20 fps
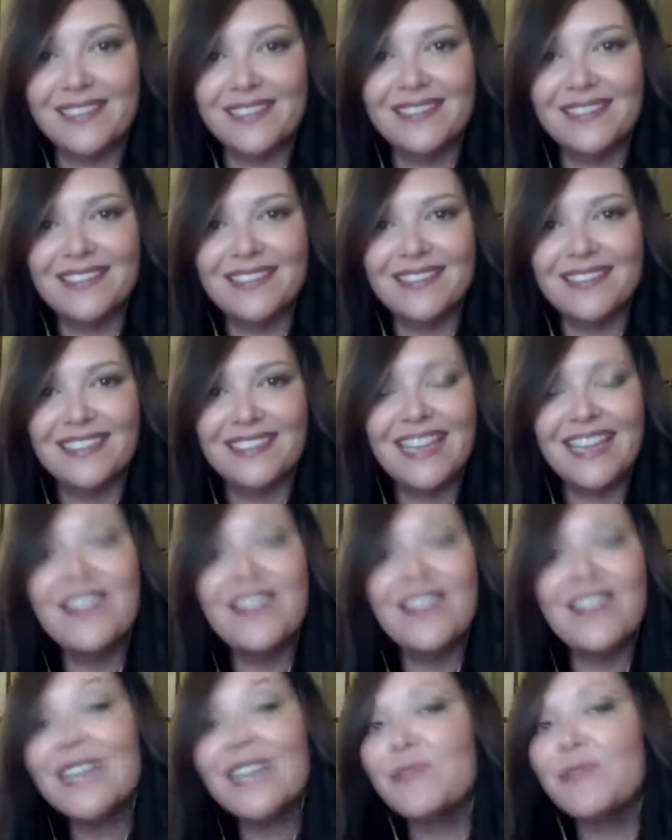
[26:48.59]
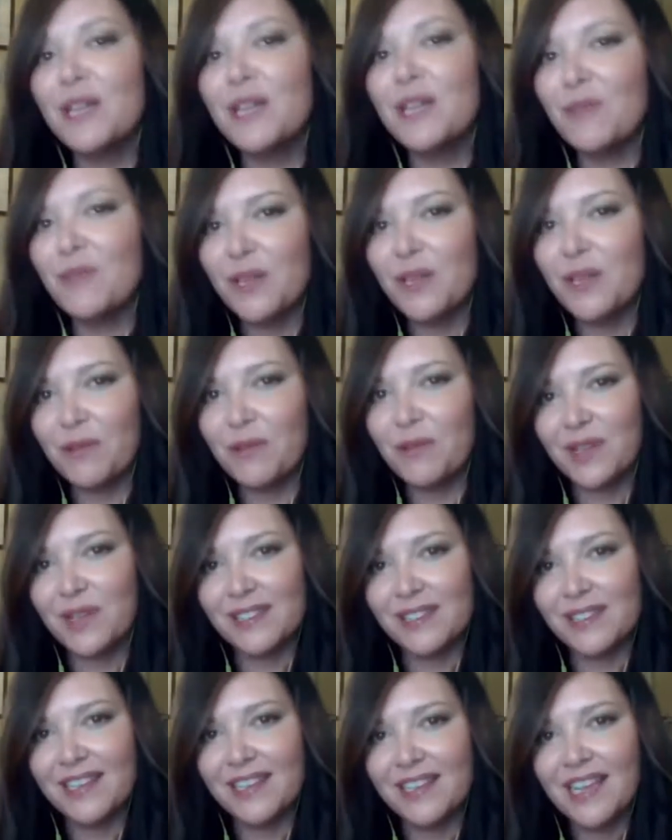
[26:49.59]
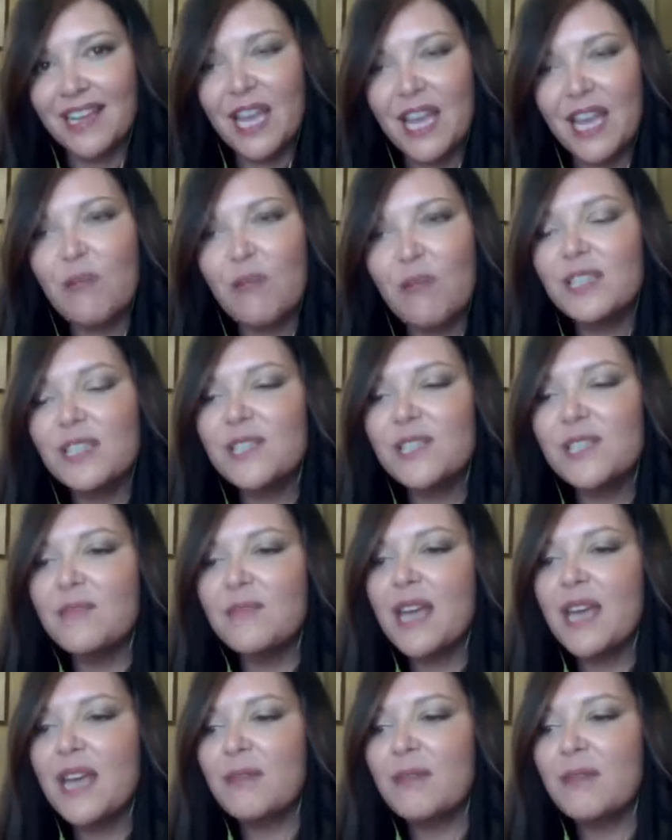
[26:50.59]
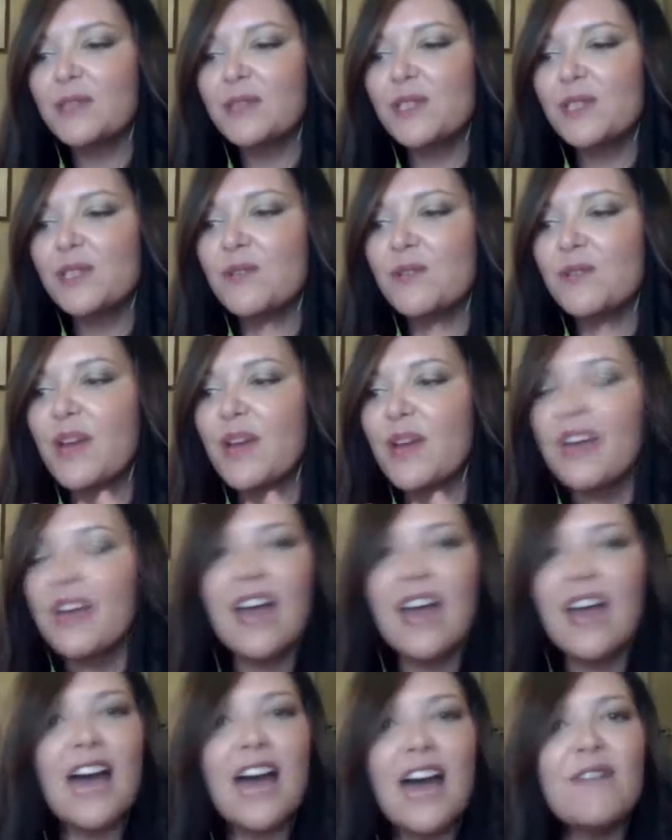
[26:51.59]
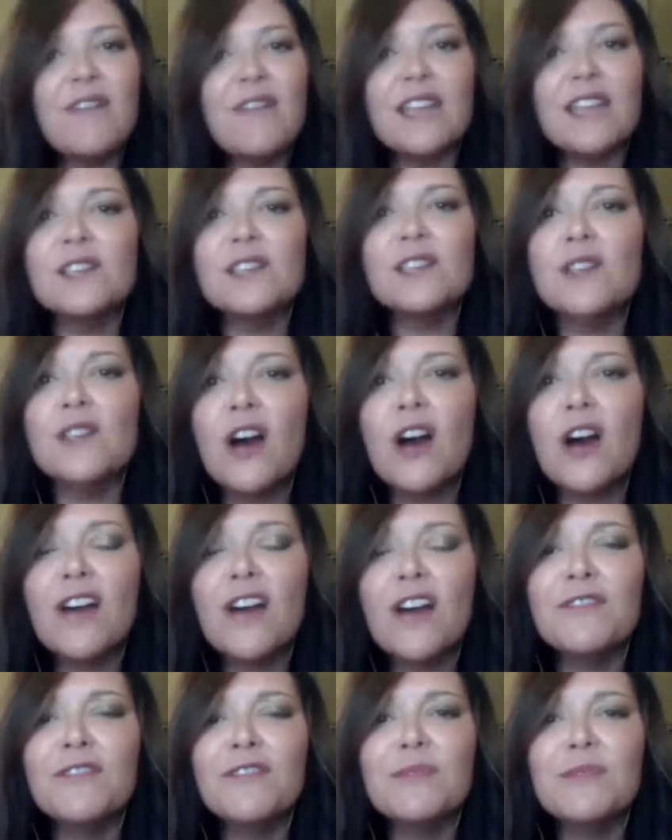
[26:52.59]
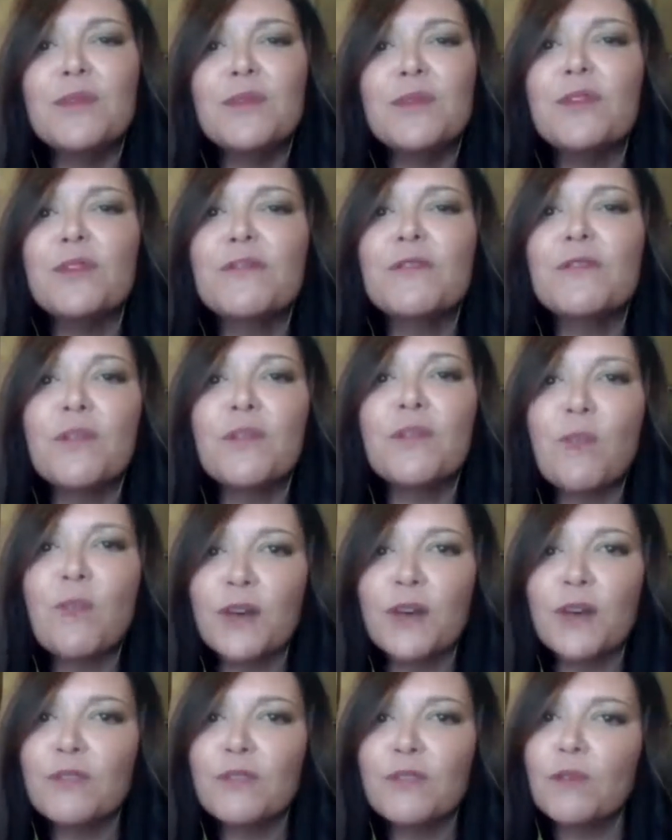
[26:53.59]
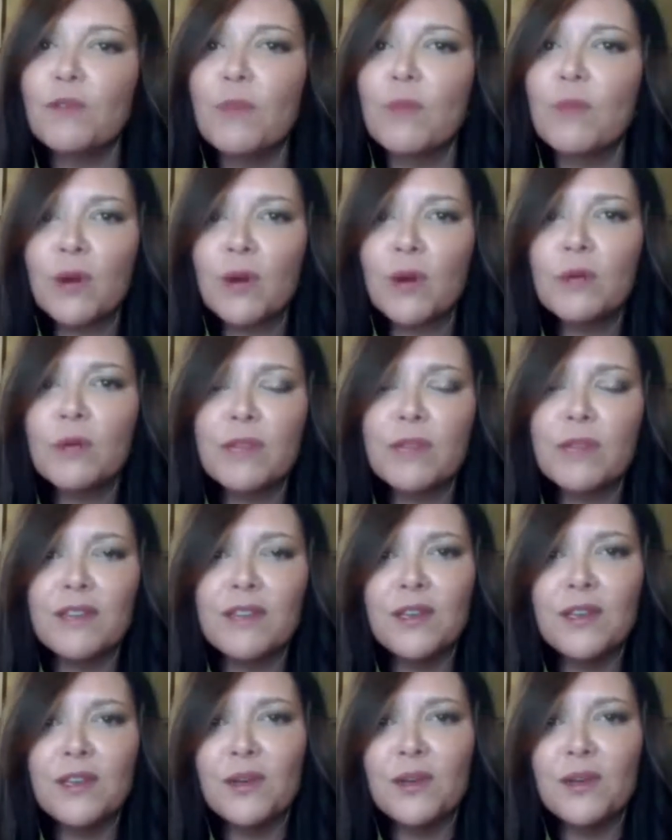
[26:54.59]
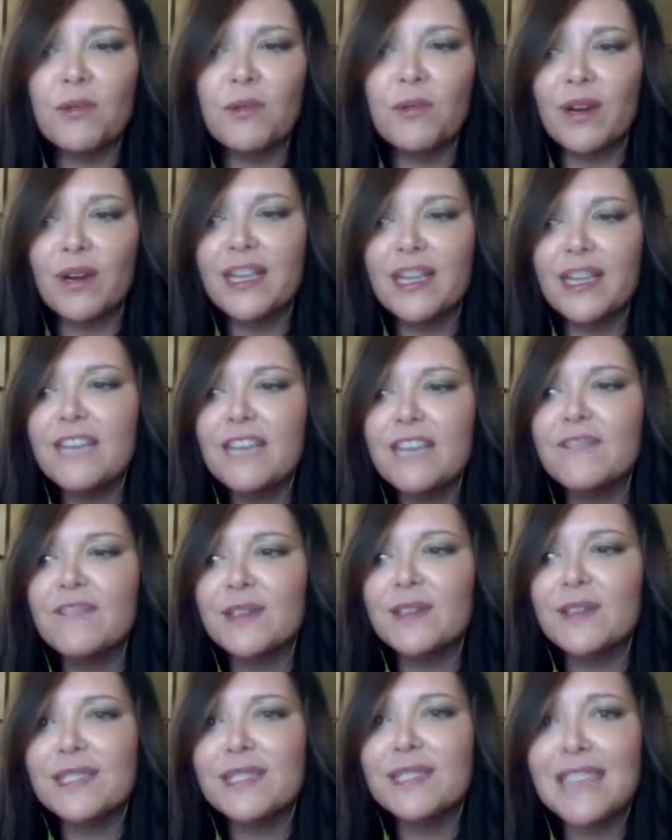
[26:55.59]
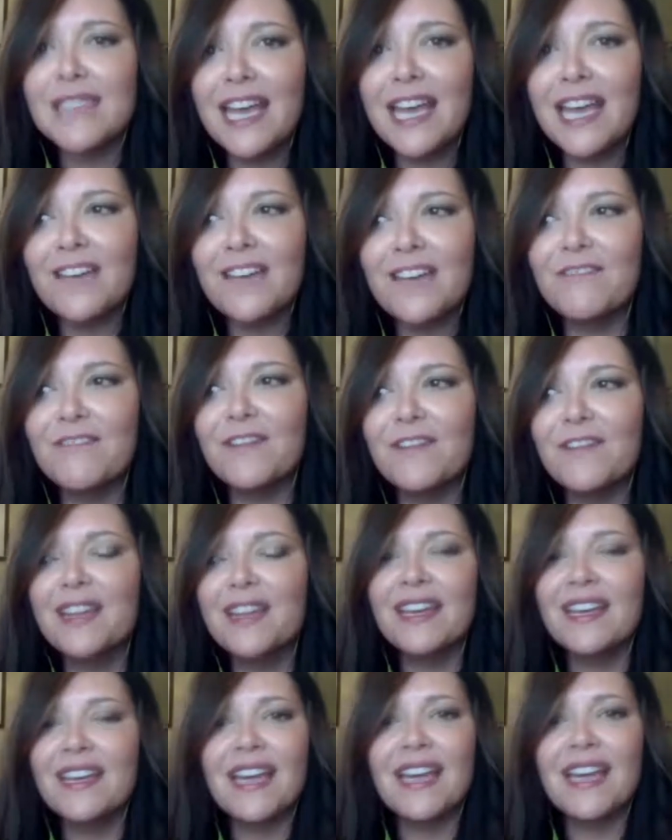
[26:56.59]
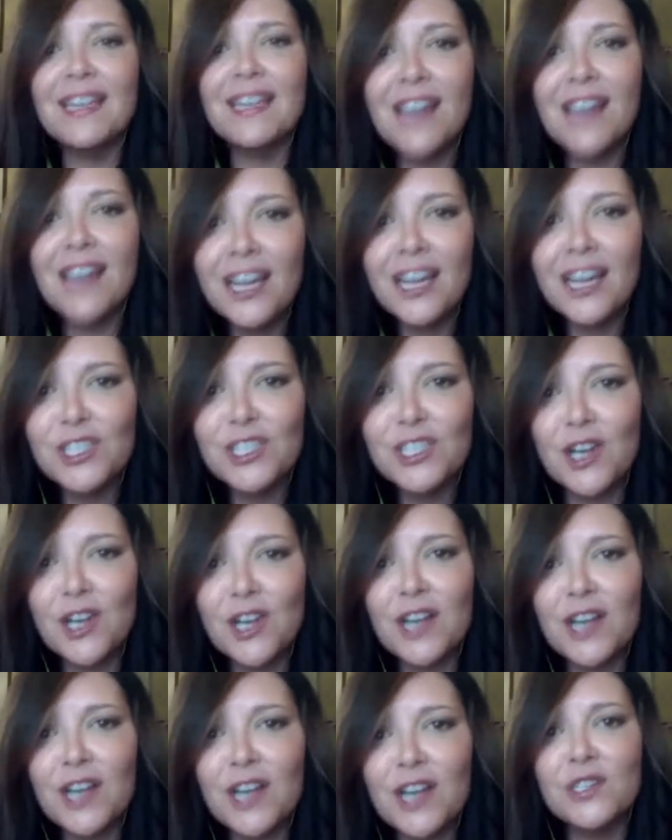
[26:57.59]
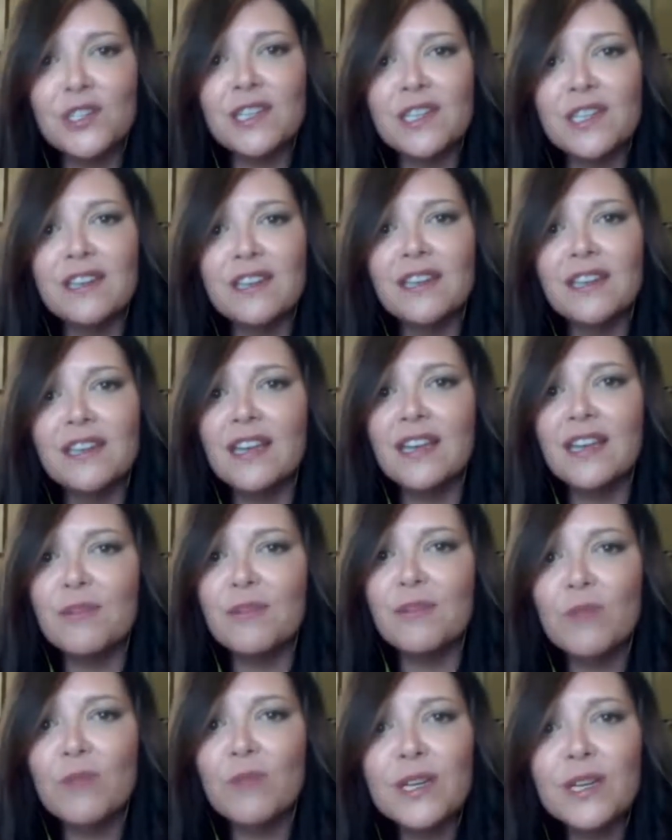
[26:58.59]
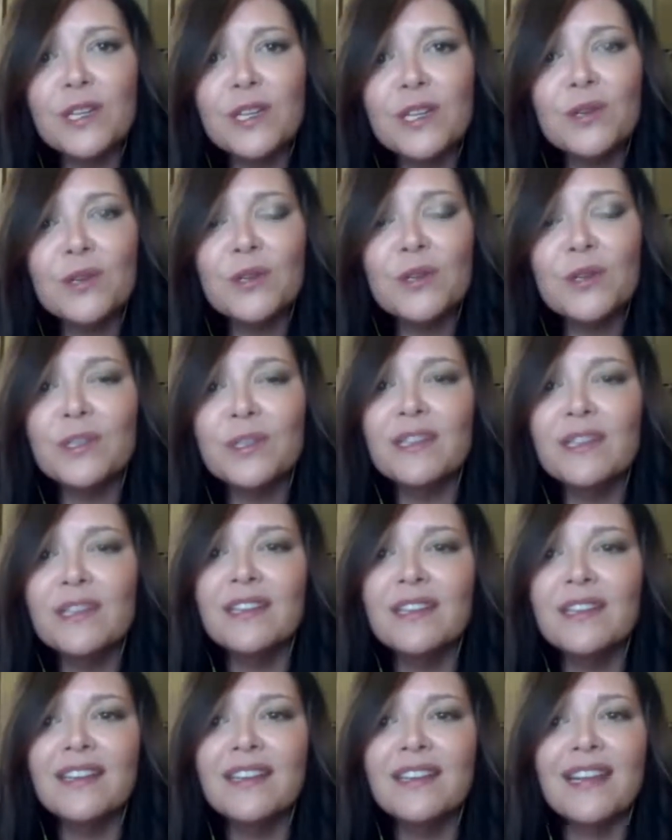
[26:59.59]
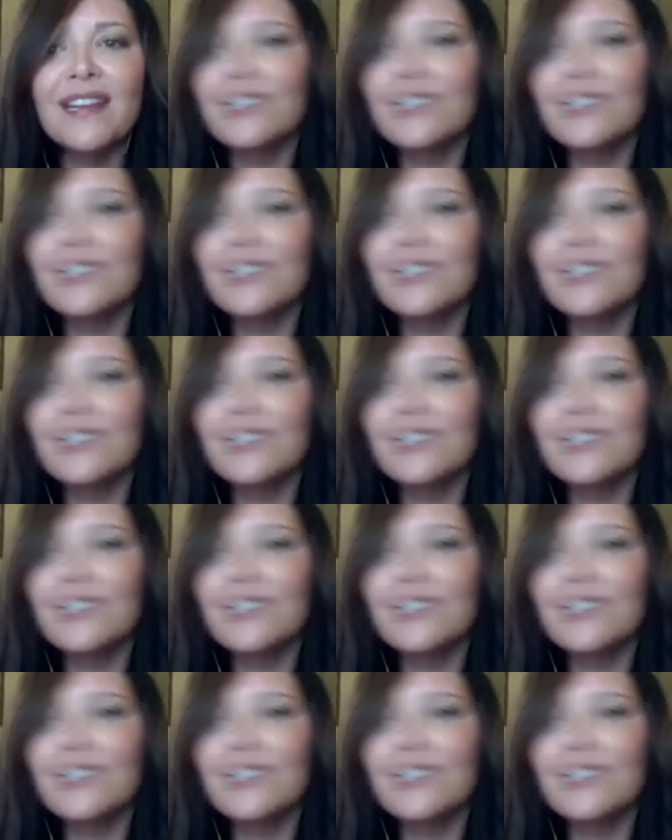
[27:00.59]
And that's what he really wants. He wants to be able to have that soft, beautiful, wonderful world with you where he feels safe and not judged and ridiculed and